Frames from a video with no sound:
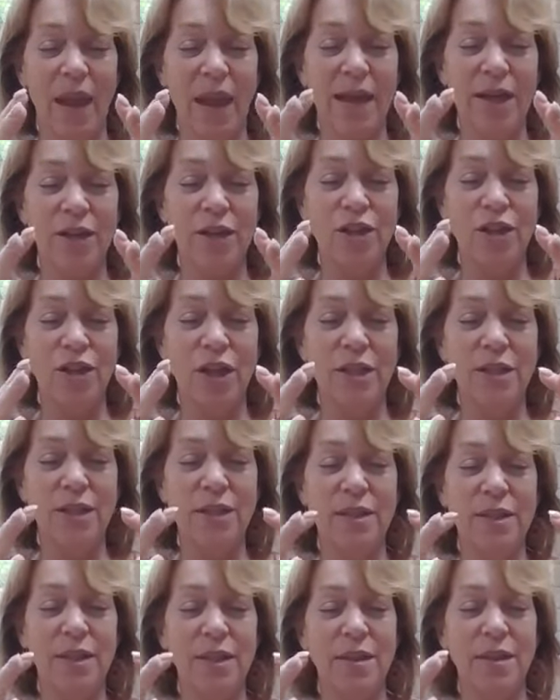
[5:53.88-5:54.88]
And
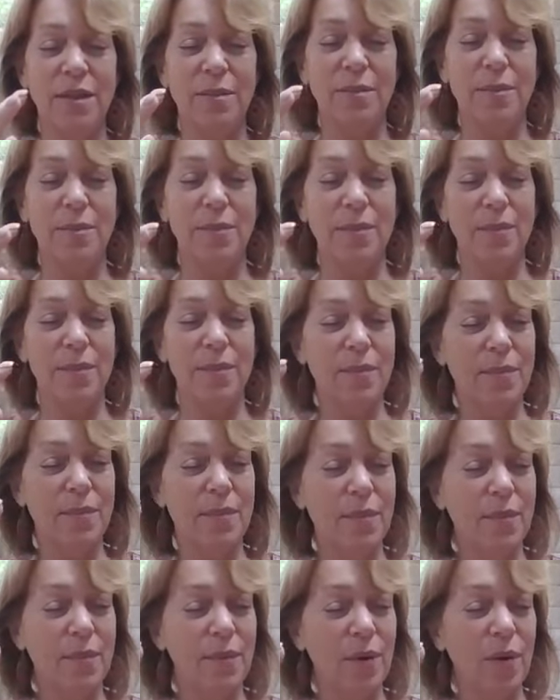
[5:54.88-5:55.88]
just
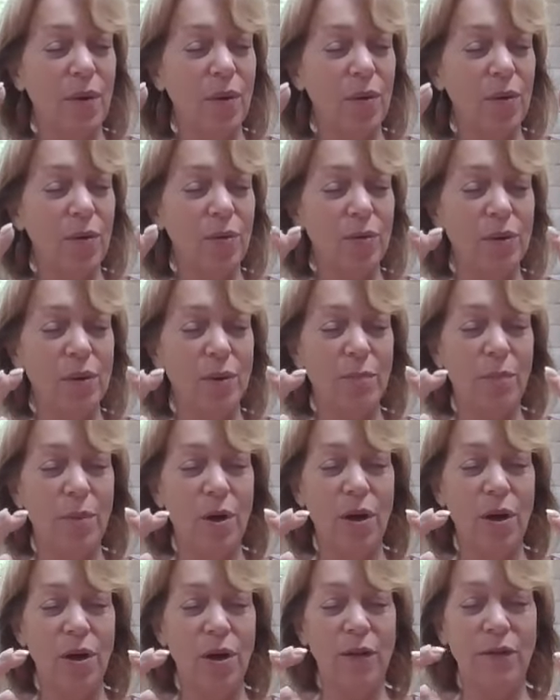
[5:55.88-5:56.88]
hold the
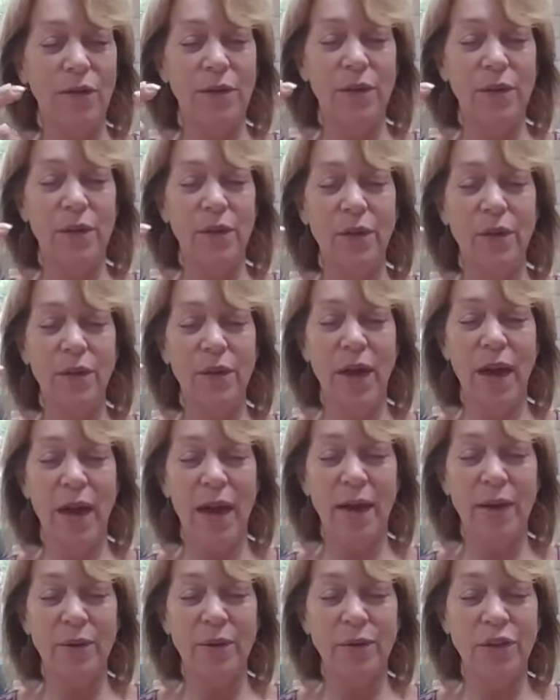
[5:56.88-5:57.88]
ball, feel
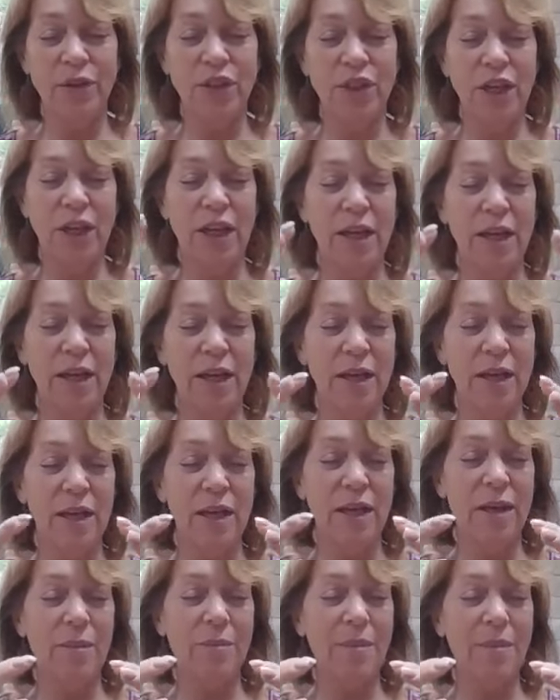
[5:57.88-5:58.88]
the energy,
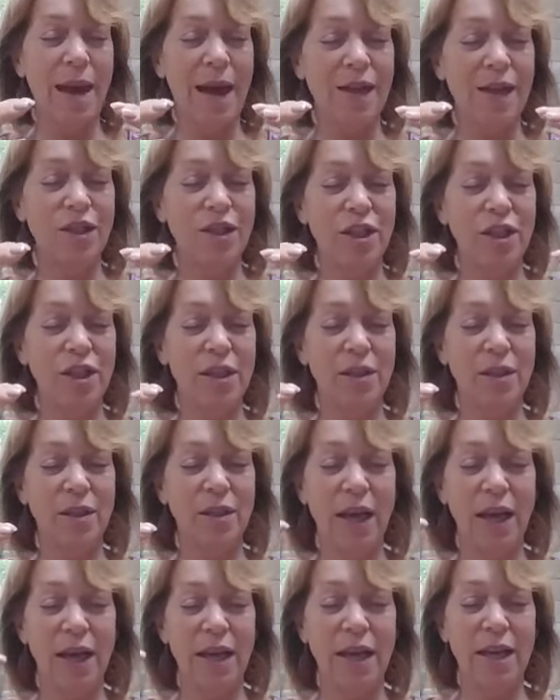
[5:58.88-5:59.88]
imagine the
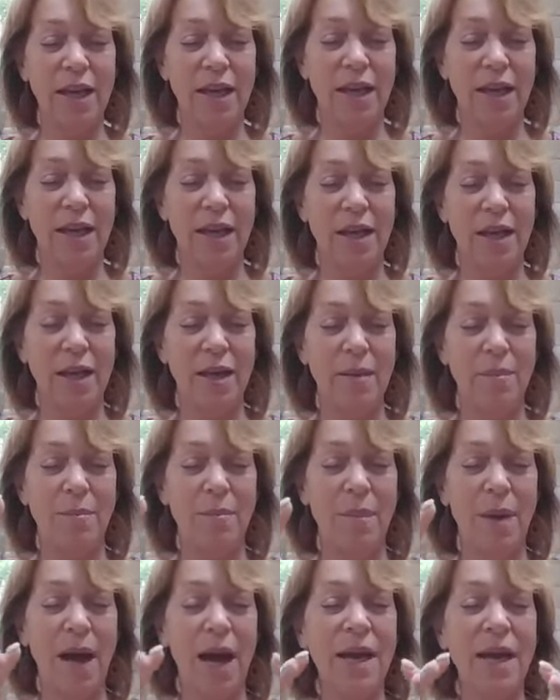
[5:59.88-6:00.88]
light,
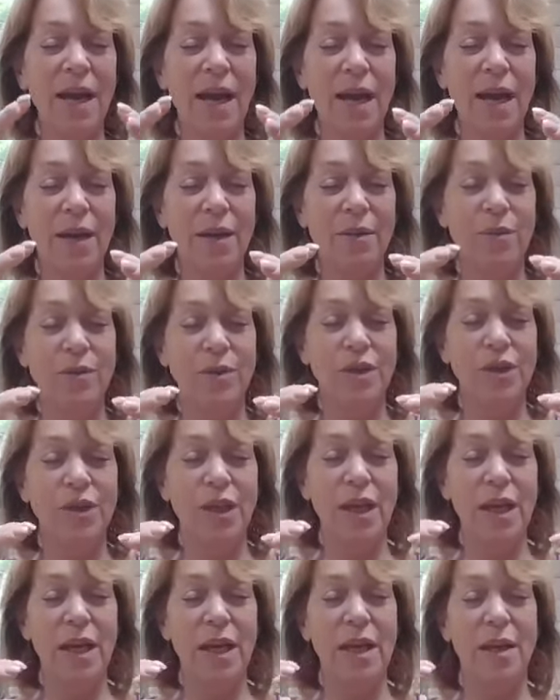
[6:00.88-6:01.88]
my
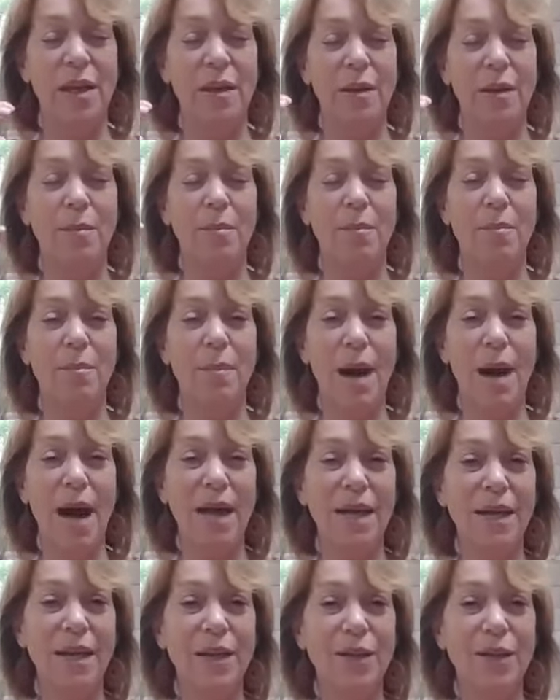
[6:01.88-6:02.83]
energy, my